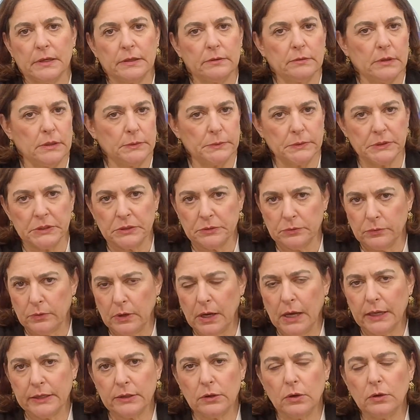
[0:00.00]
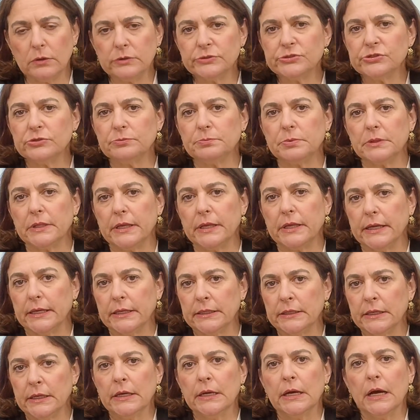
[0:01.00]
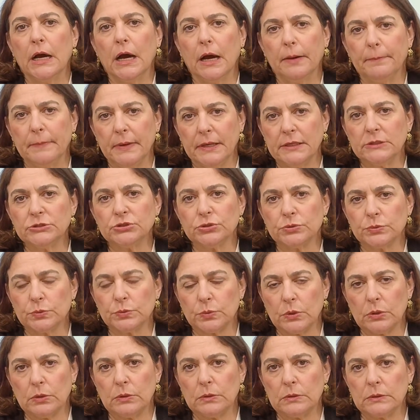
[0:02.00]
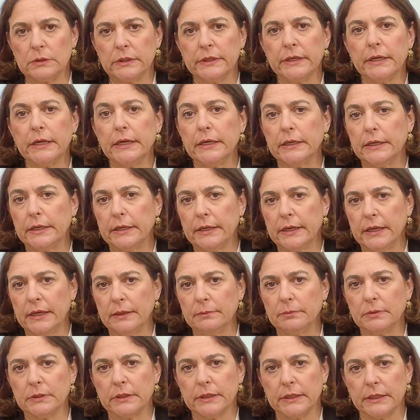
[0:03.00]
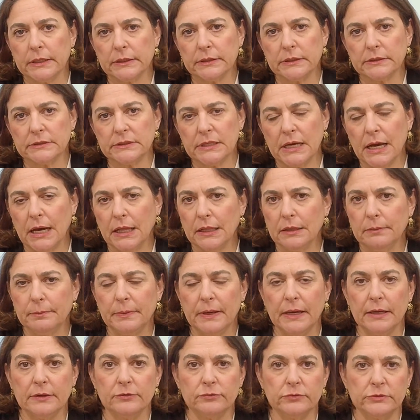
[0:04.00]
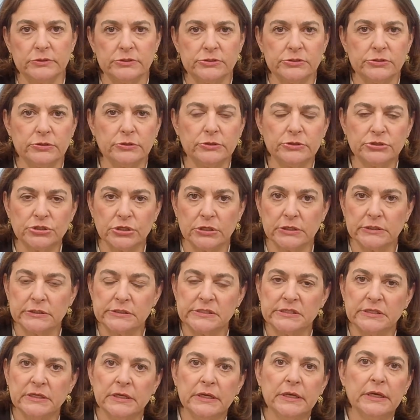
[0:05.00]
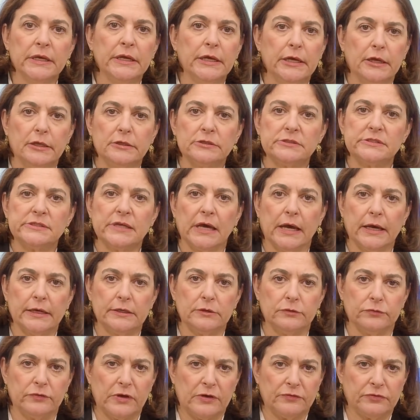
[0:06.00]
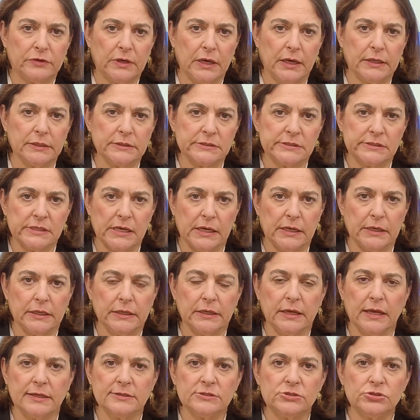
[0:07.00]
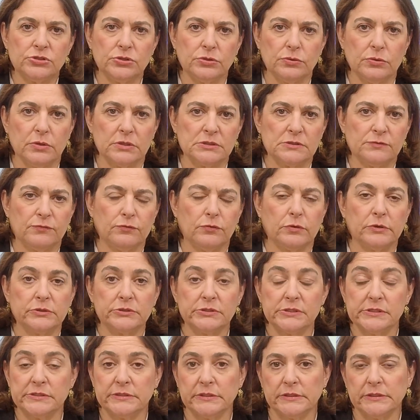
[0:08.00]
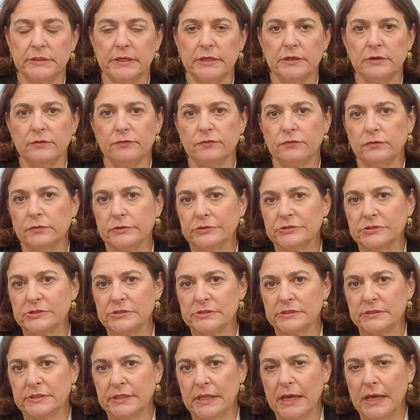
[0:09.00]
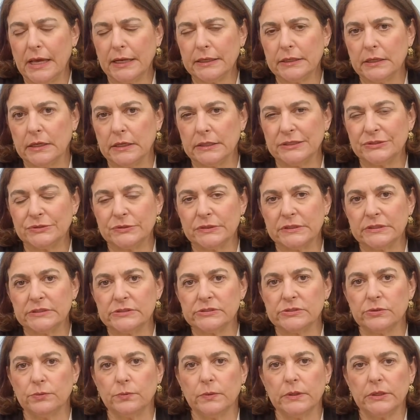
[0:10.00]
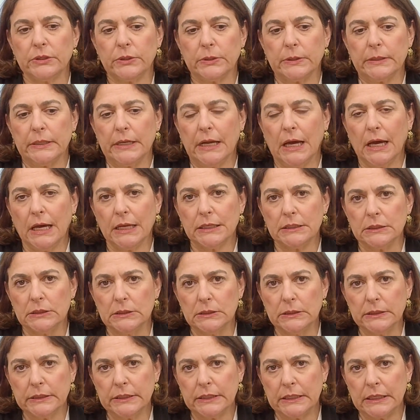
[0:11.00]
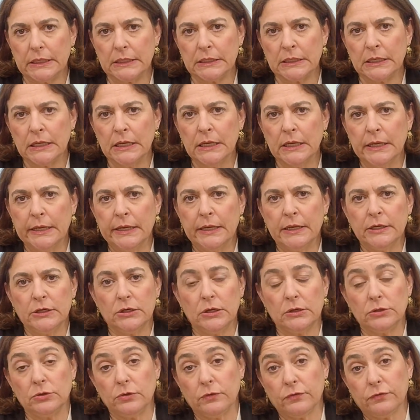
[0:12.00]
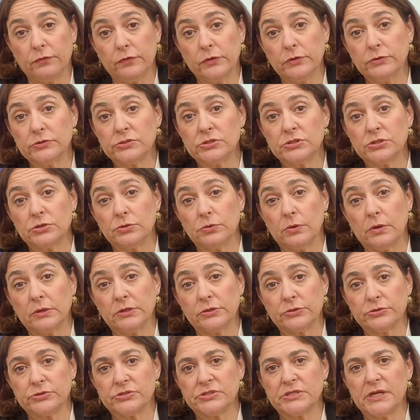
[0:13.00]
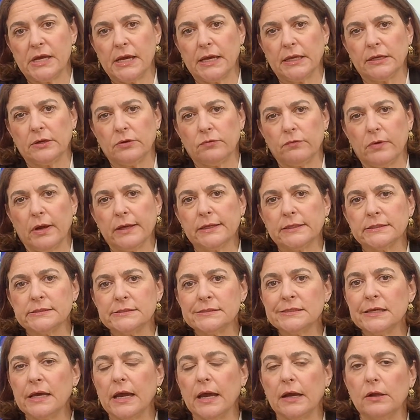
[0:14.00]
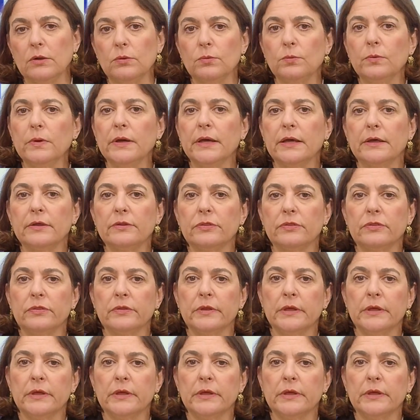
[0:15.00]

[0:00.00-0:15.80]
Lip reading: by the way, where Iran also played a major role in enabling the Taliban resurgence inside of Afghanistan against U.S. forces and NATO forces in that country. So when you're not looking and you refuse to understand and reconcile with